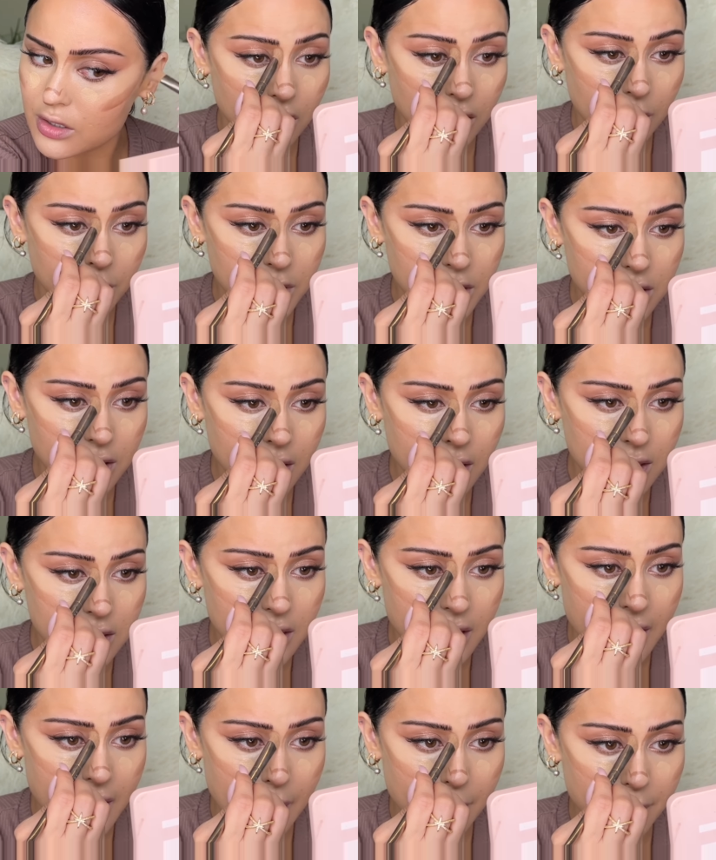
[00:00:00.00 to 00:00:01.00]
I'm just gonna
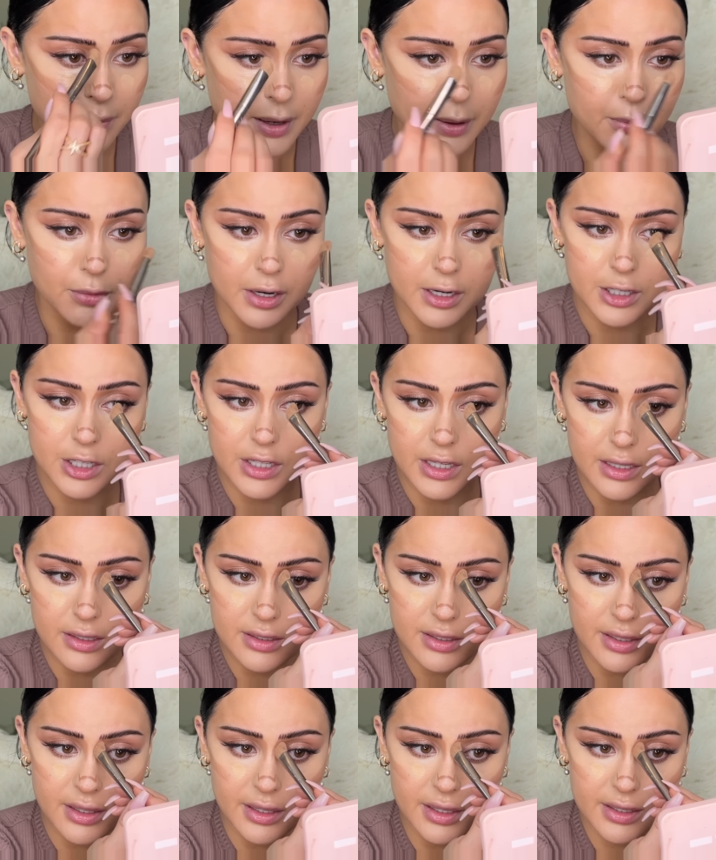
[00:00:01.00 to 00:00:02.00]
tap my brush
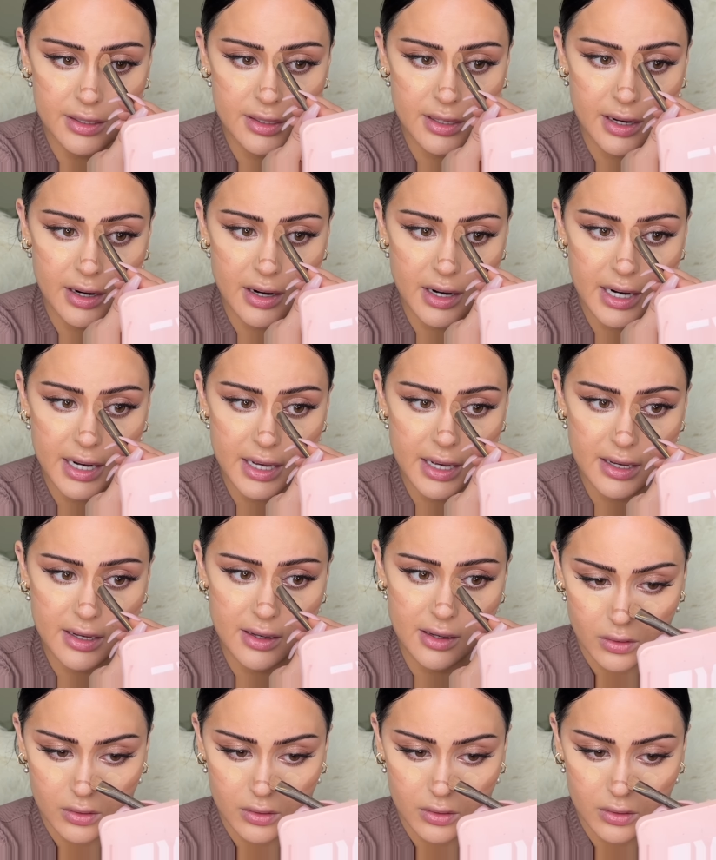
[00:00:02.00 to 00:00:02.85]
into this area.